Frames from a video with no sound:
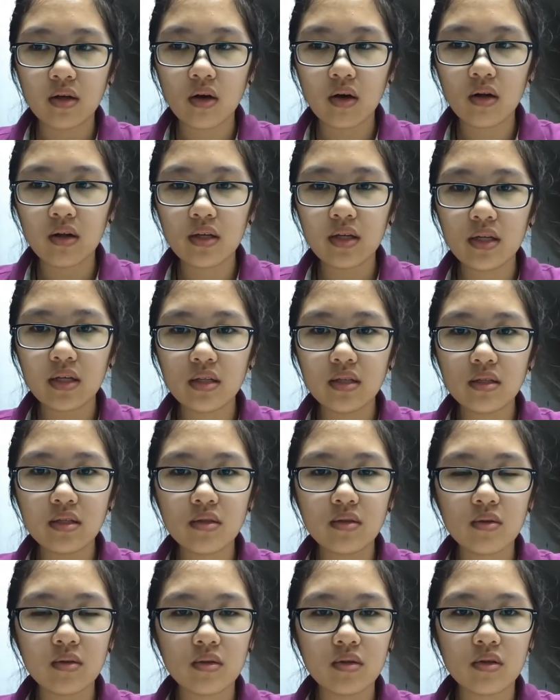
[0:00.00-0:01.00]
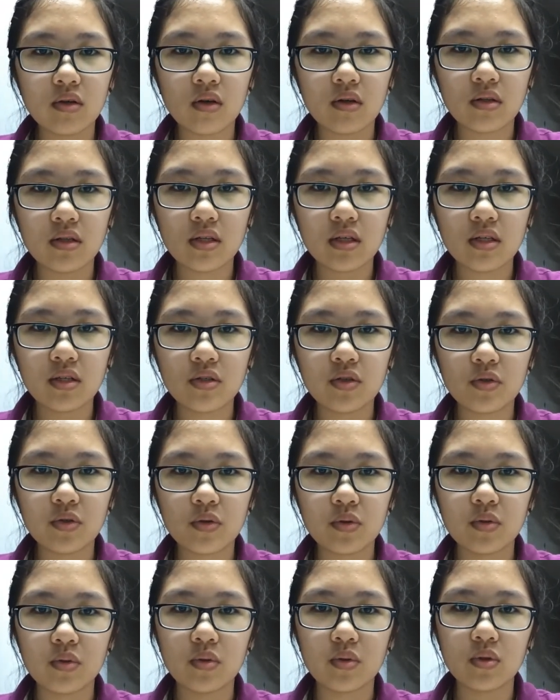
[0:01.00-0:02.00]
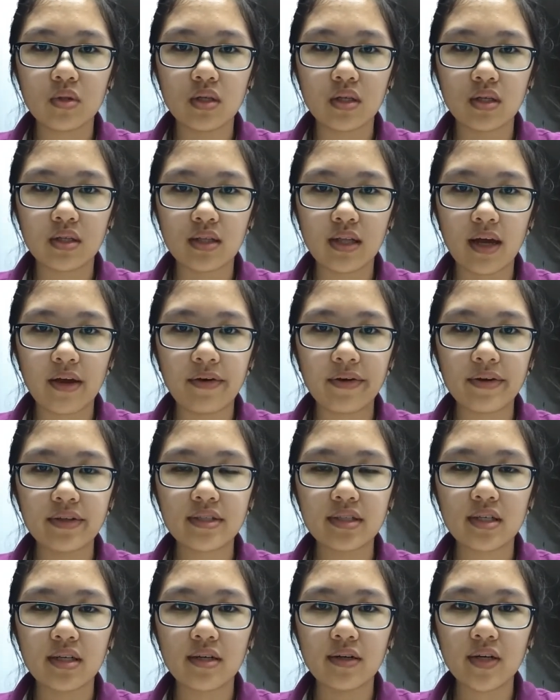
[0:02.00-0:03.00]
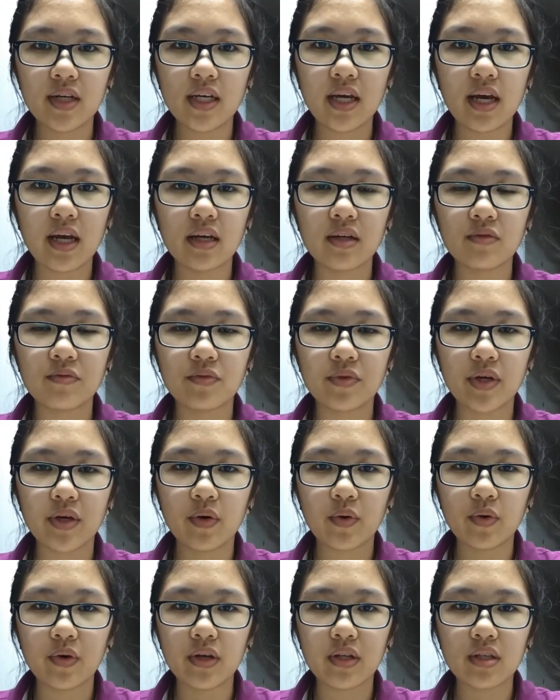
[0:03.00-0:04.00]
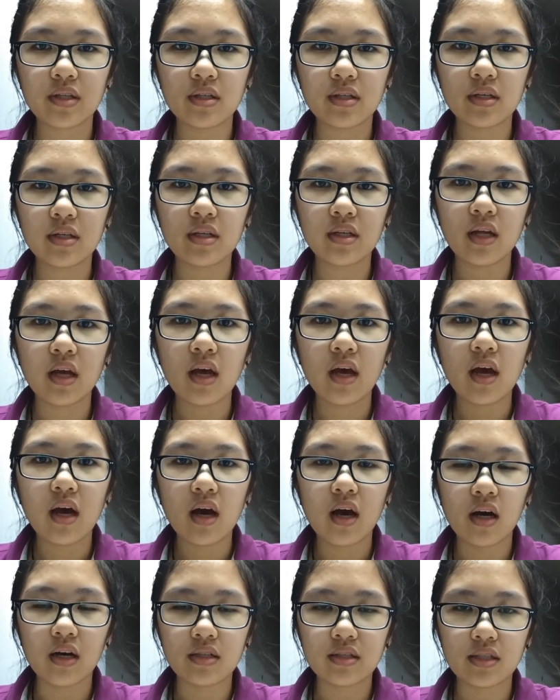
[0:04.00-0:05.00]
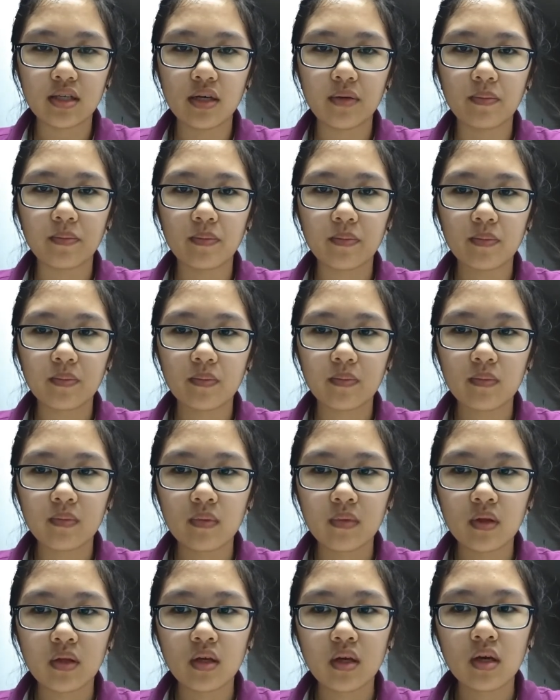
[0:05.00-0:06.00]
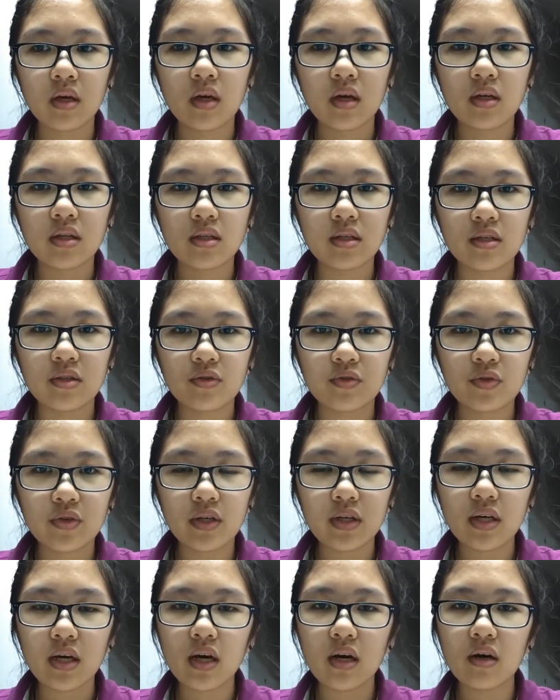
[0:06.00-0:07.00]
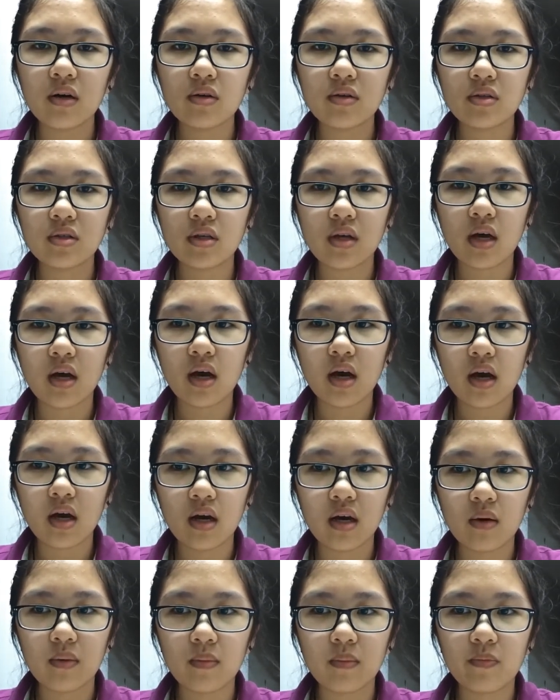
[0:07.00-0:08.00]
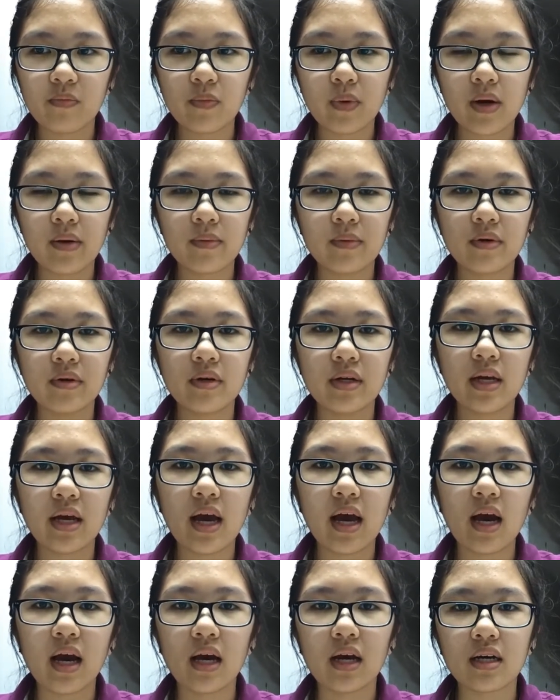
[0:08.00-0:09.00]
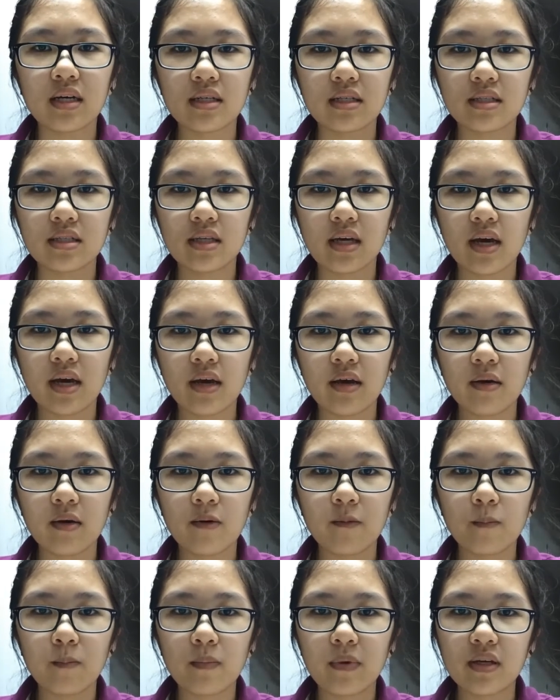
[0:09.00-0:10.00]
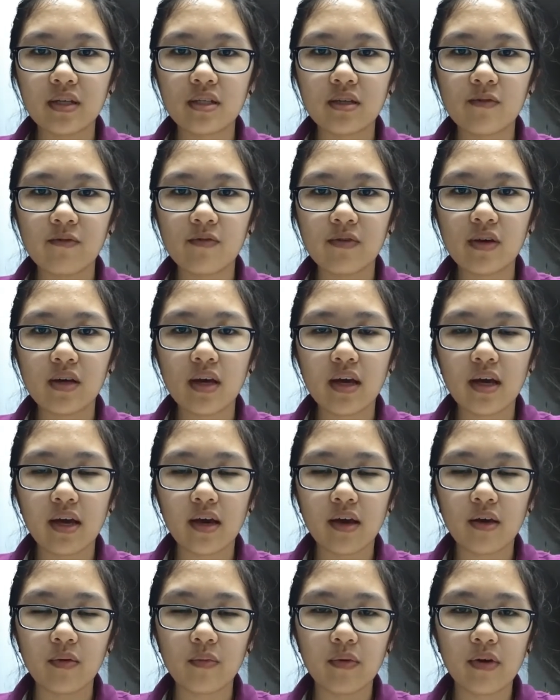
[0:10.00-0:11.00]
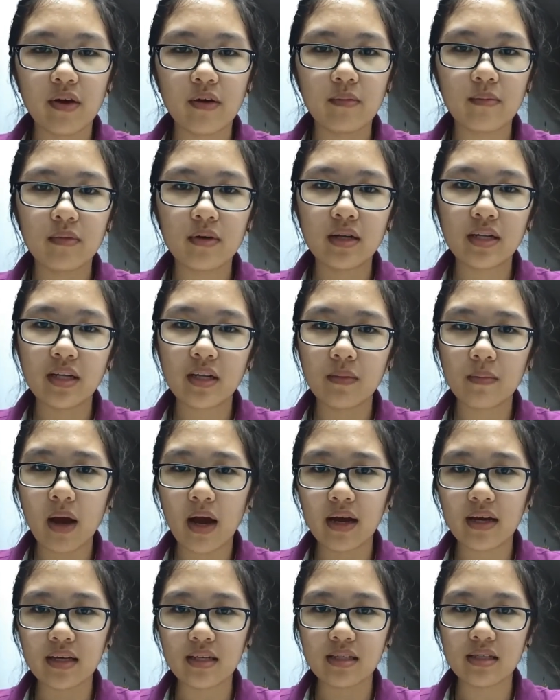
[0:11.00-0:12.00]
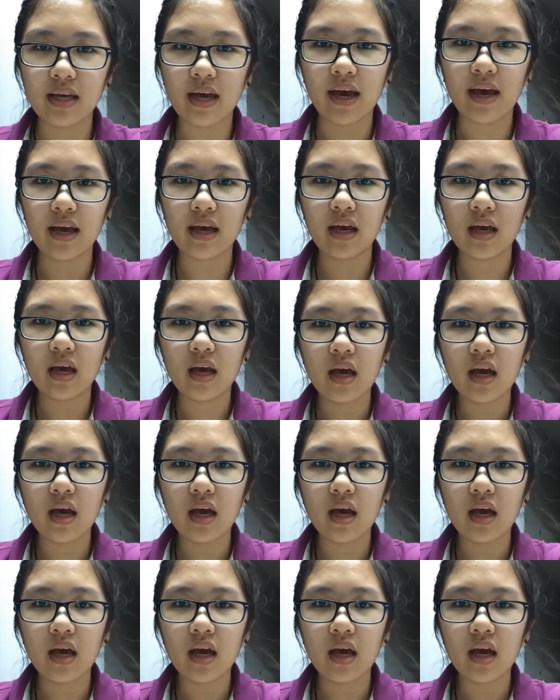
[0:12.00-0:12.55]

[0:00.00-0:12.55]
Collins sorted through the directory and recruited a team. The treehouse primary architect, Pacific Environment Architect,